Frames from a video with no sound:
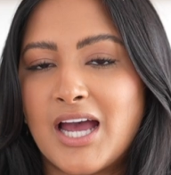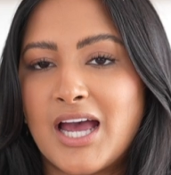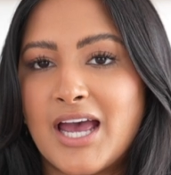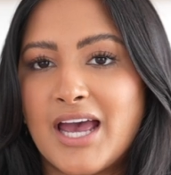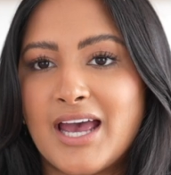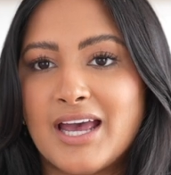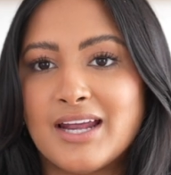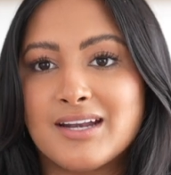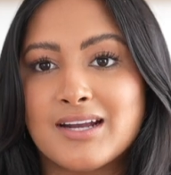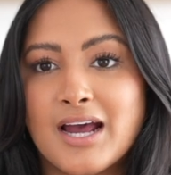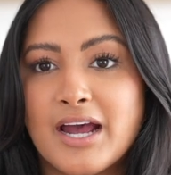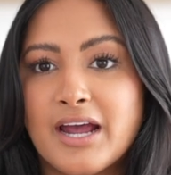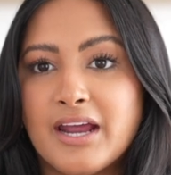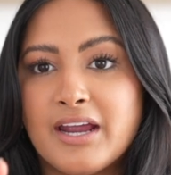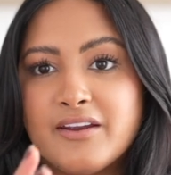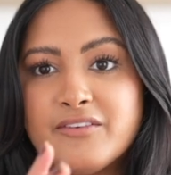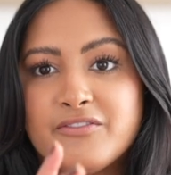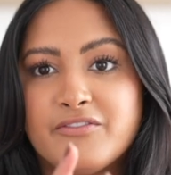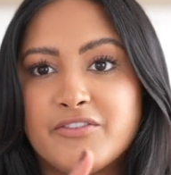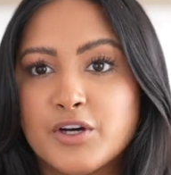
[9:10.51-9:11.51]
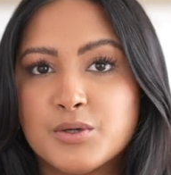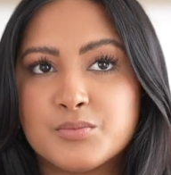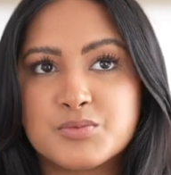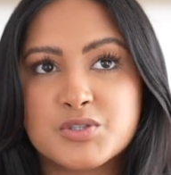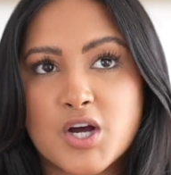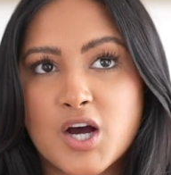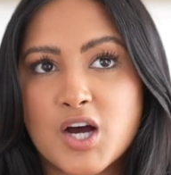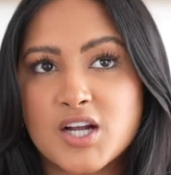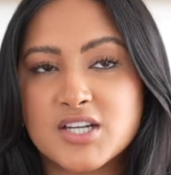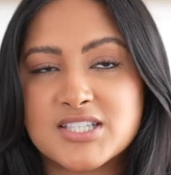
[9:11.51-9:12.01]
and I filmed
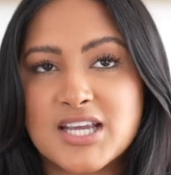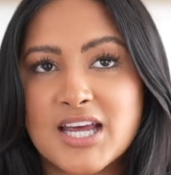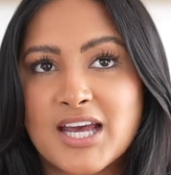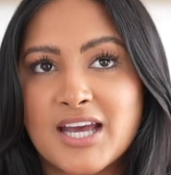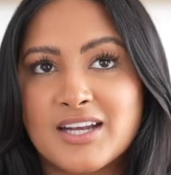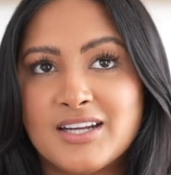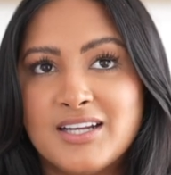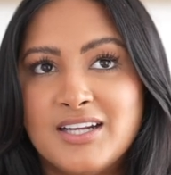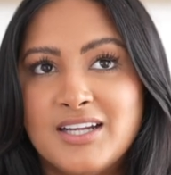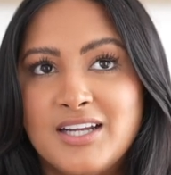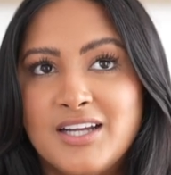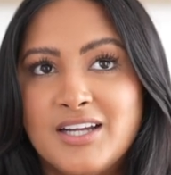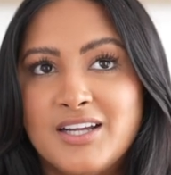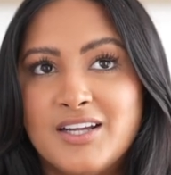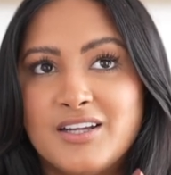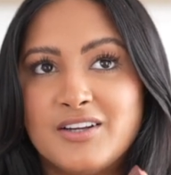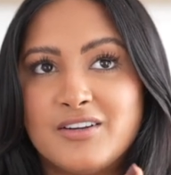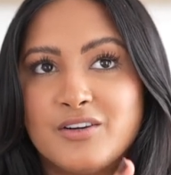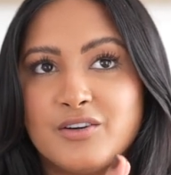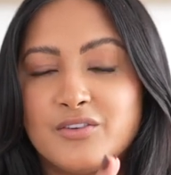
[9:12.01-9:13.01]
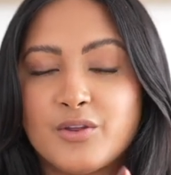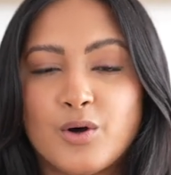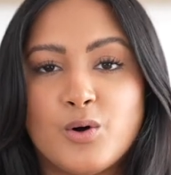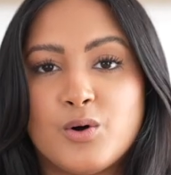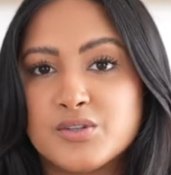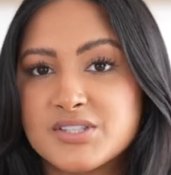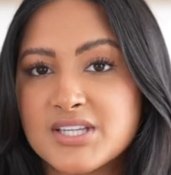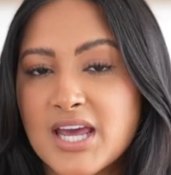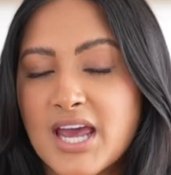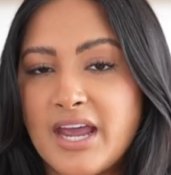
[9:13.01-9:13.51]
content the
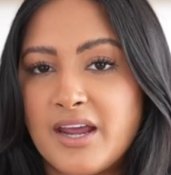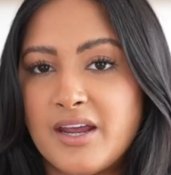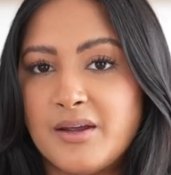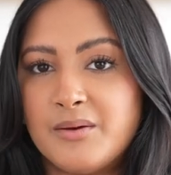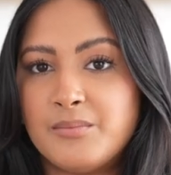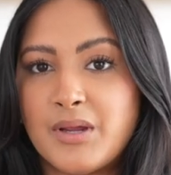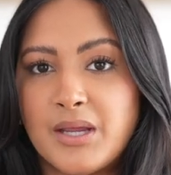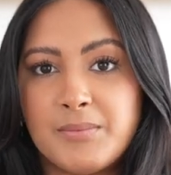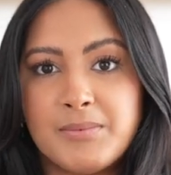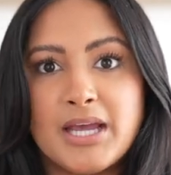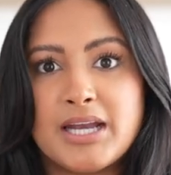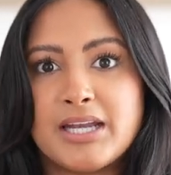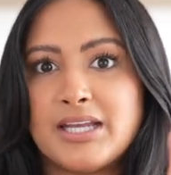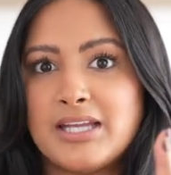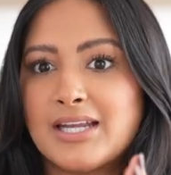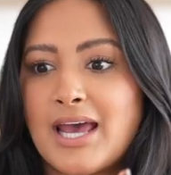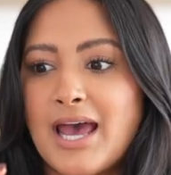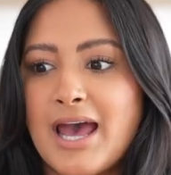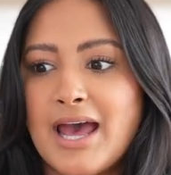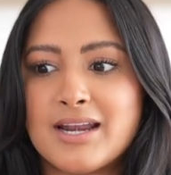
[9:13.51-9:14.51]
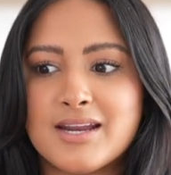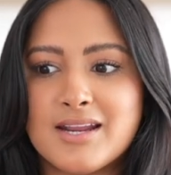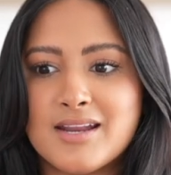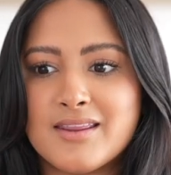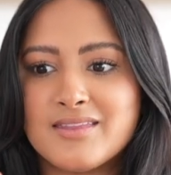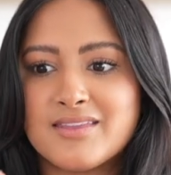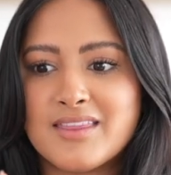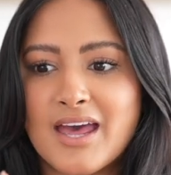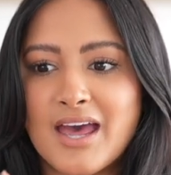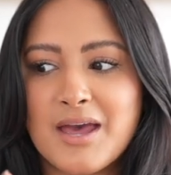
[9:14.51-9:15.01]
whole day, maybe I need to
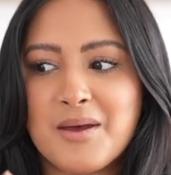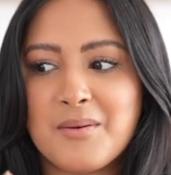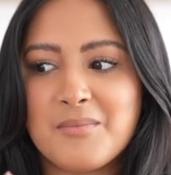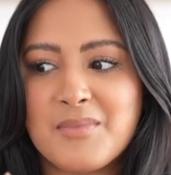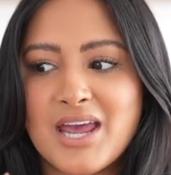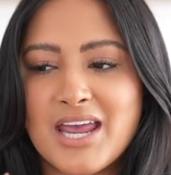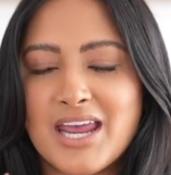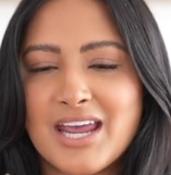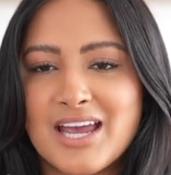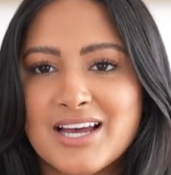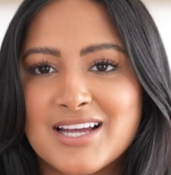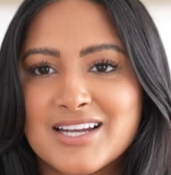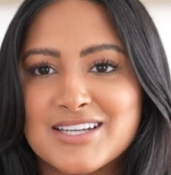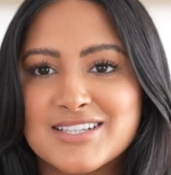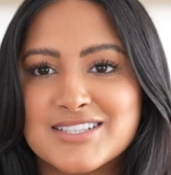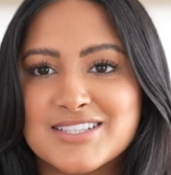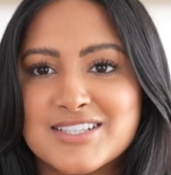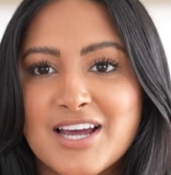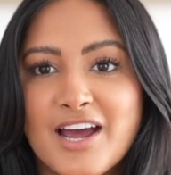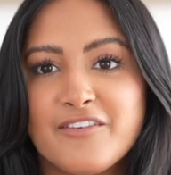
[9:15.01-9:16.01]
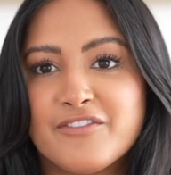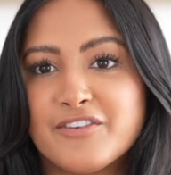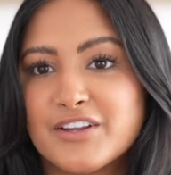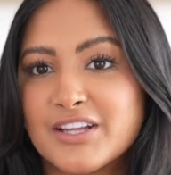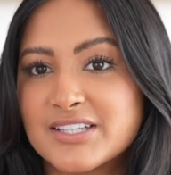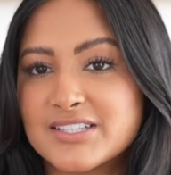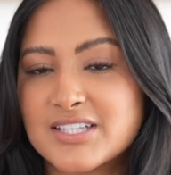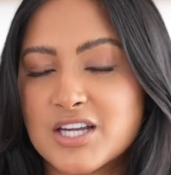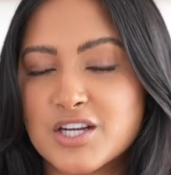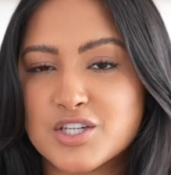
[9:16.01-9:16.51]
edit them, and I feel
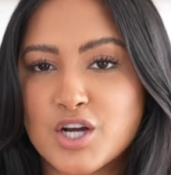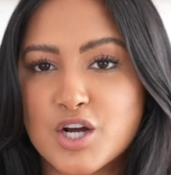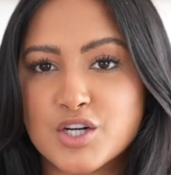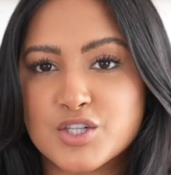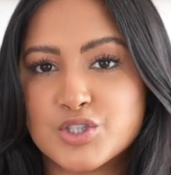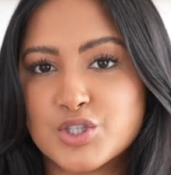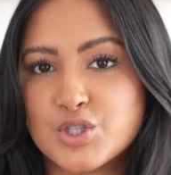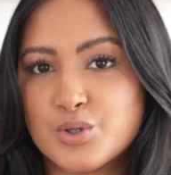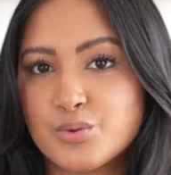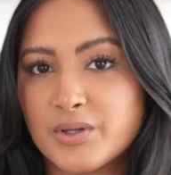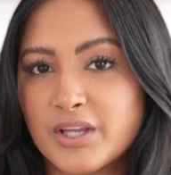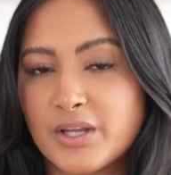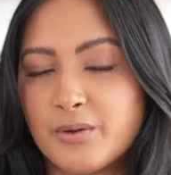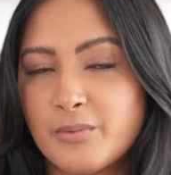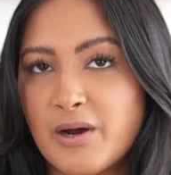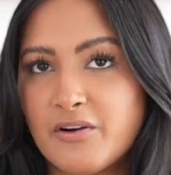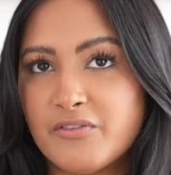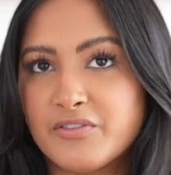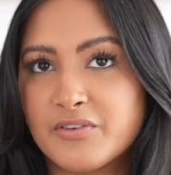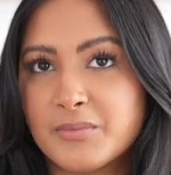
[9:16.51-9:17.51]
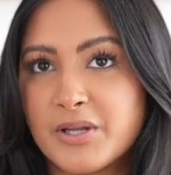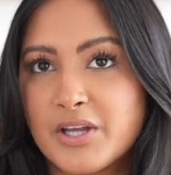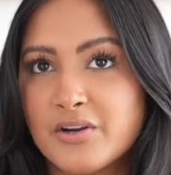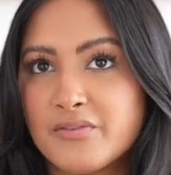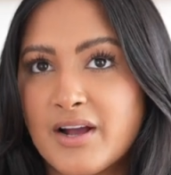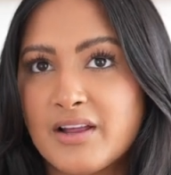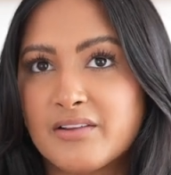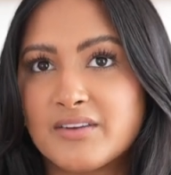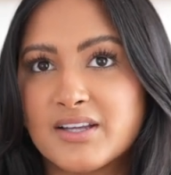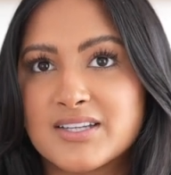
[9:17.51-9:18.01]
like TikToks do really well for me
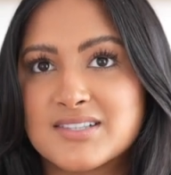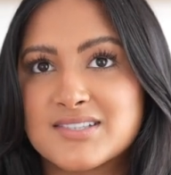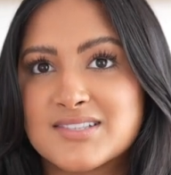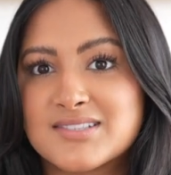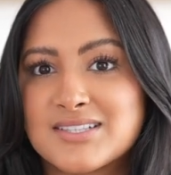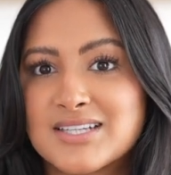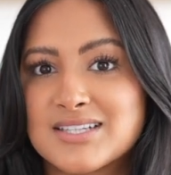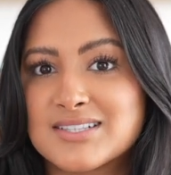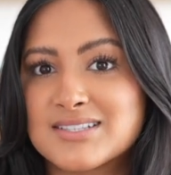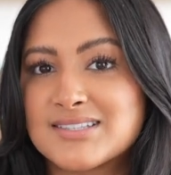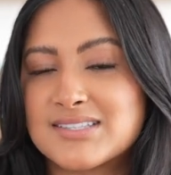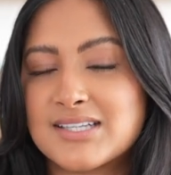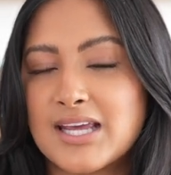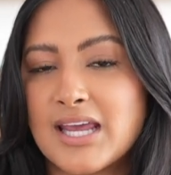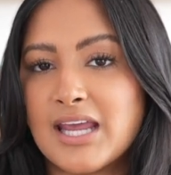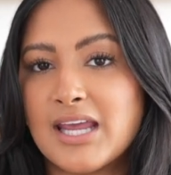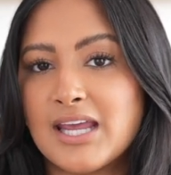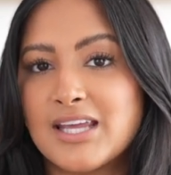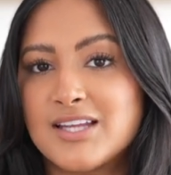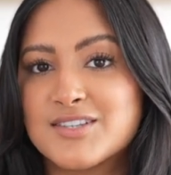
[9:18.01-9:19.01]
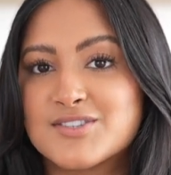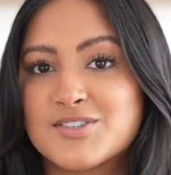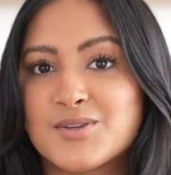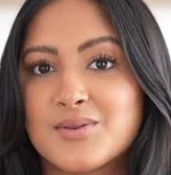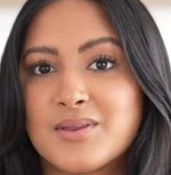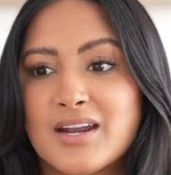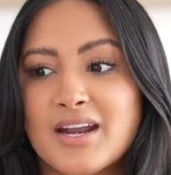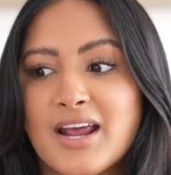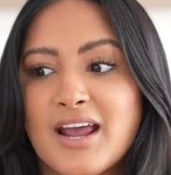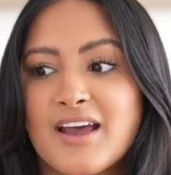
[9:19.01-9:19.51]
around like 6 to 8, so
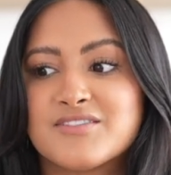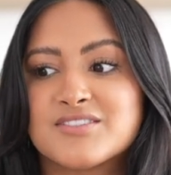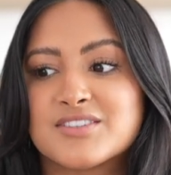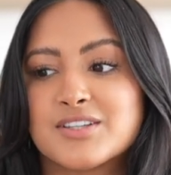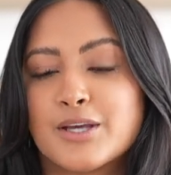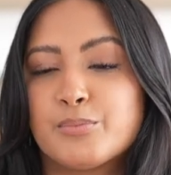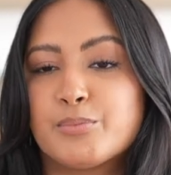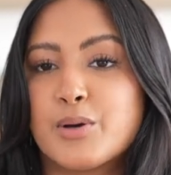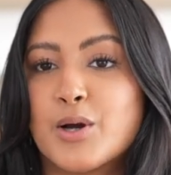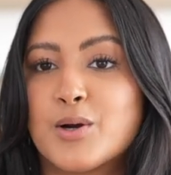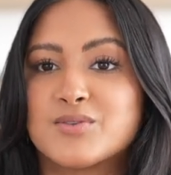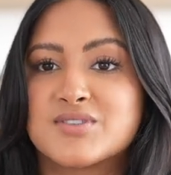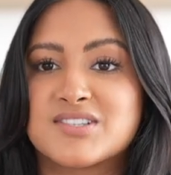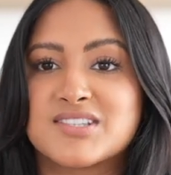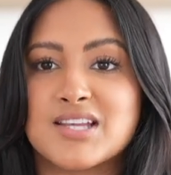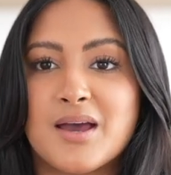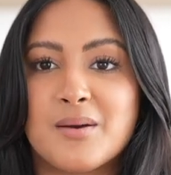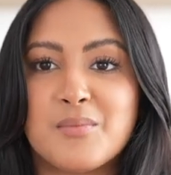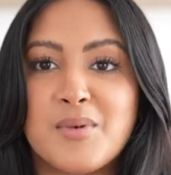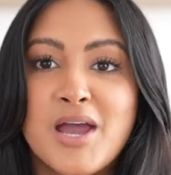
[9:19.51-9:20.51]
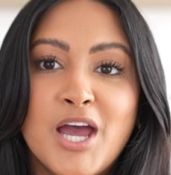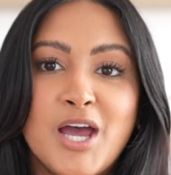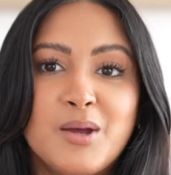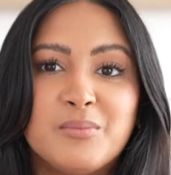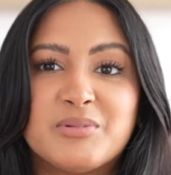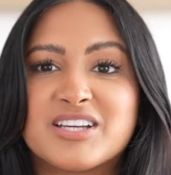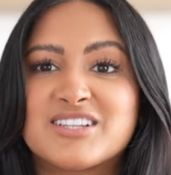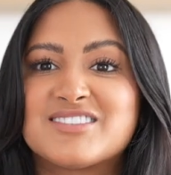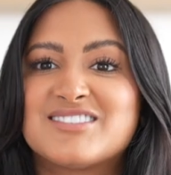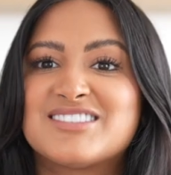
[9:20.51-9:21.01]
then I have to like post them,
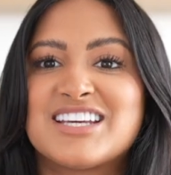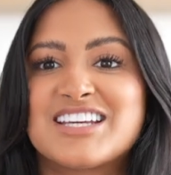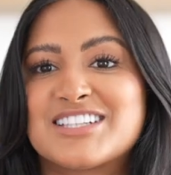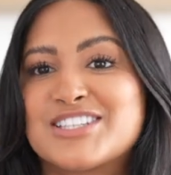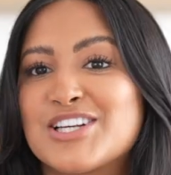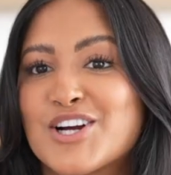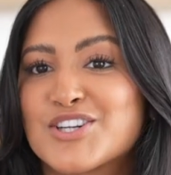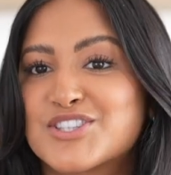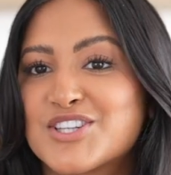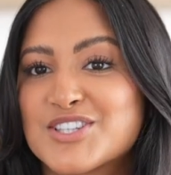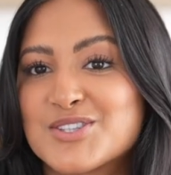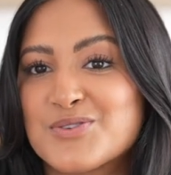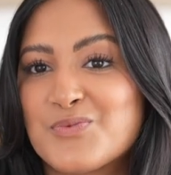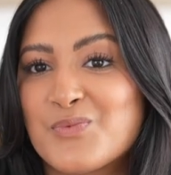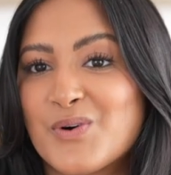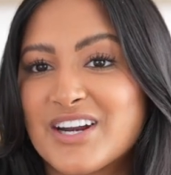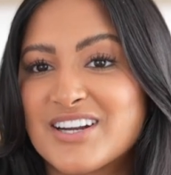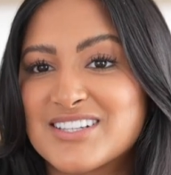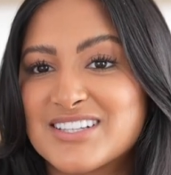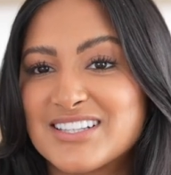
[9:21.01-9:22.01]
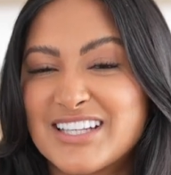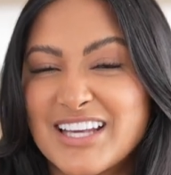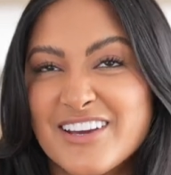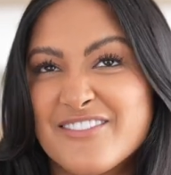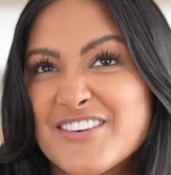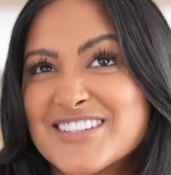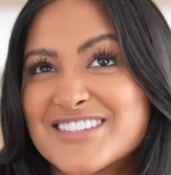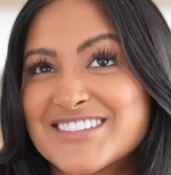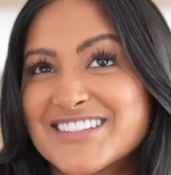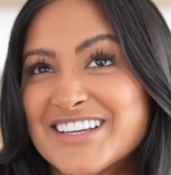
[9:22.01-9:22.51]
because TikTok doesn't want to give
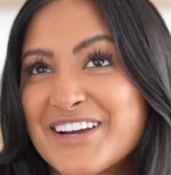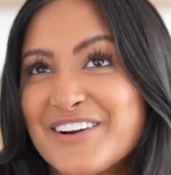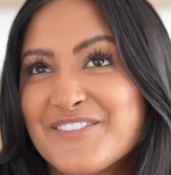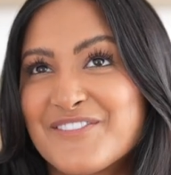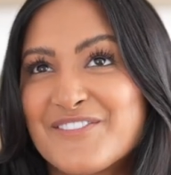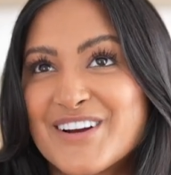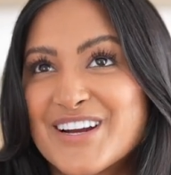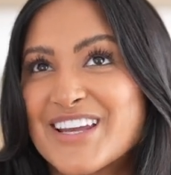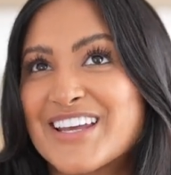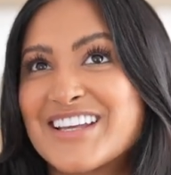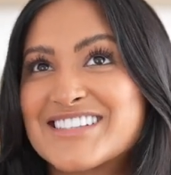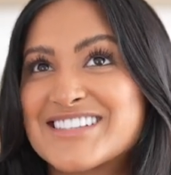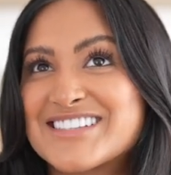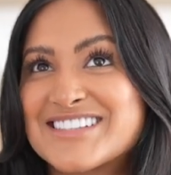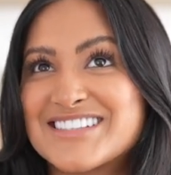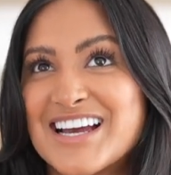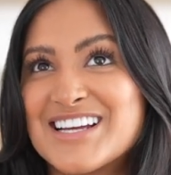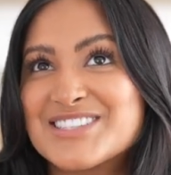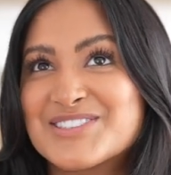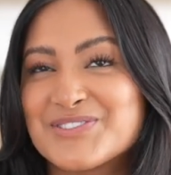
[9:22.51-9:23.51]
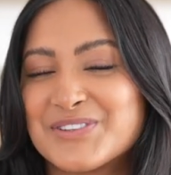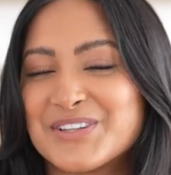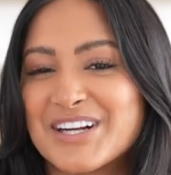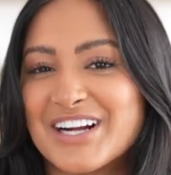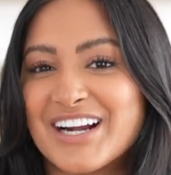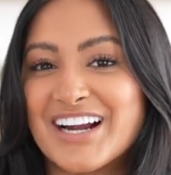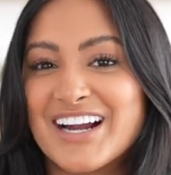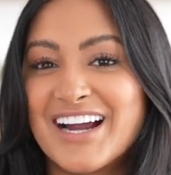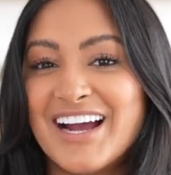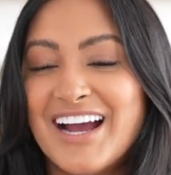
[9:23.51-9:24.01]
us like a freaking
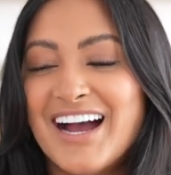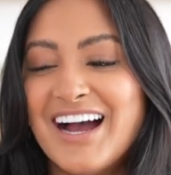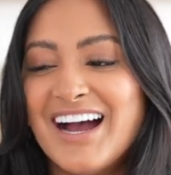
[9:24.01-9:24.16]
scheduler,